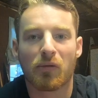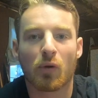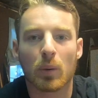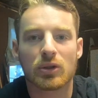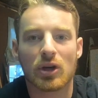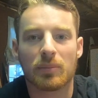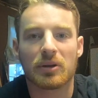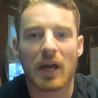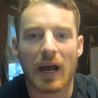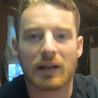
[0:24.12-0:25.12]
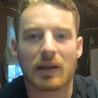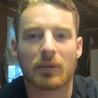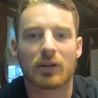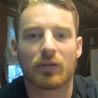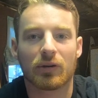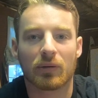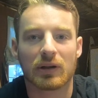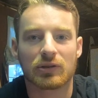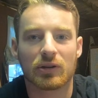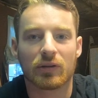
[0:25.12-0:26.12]
Before we jump into academic
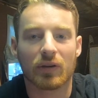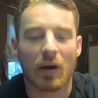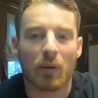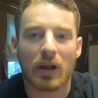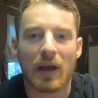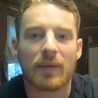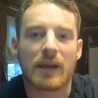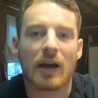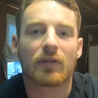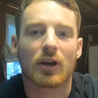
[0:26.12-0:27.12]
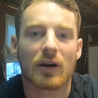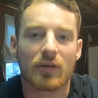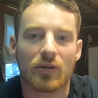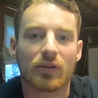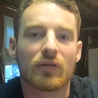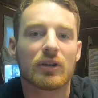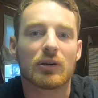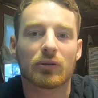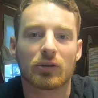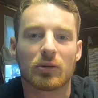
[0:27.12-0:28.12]
considerations, I want to add the caveat that this
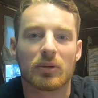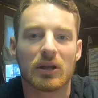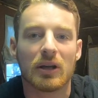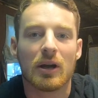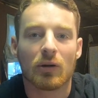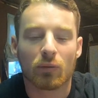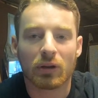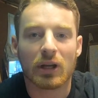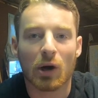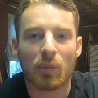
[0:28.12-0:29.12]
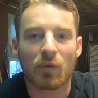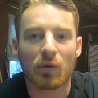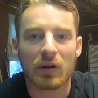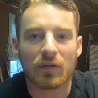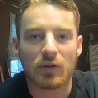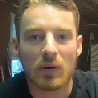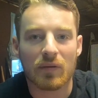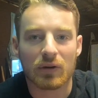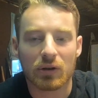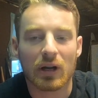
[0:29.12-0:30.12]
video is going to be really helpful if you
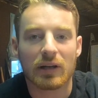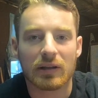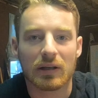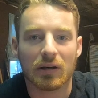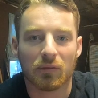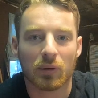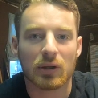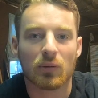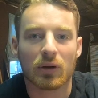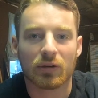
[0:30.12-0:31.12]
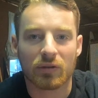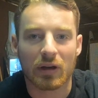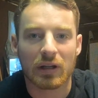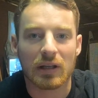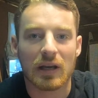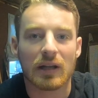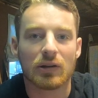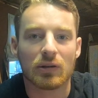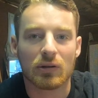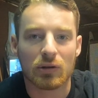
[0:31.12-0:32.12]
have a good idea of what you want to study
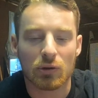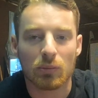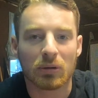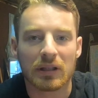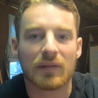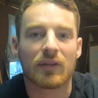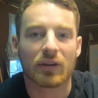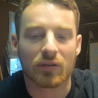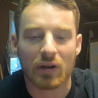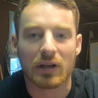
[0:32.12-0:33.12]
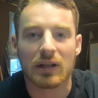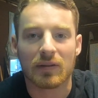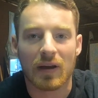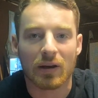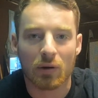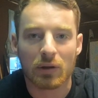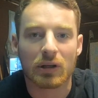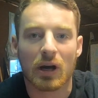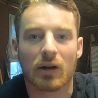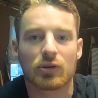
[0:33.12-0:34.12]
and you believe that studying that, going
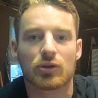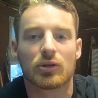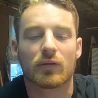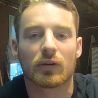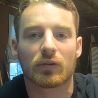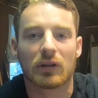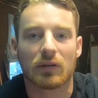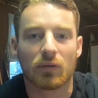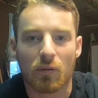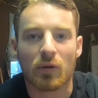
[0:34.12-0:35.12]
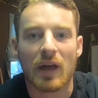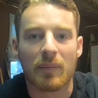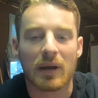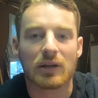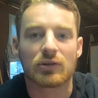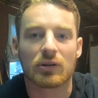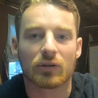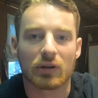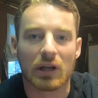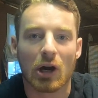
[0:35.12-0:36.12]
to college or university for that major
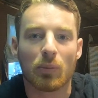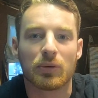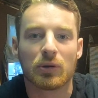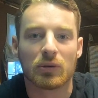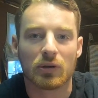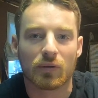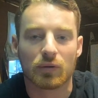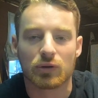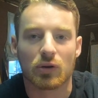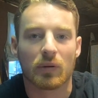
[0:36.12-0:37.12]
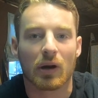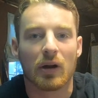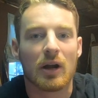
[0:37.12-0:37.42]
is going to help you in your future career.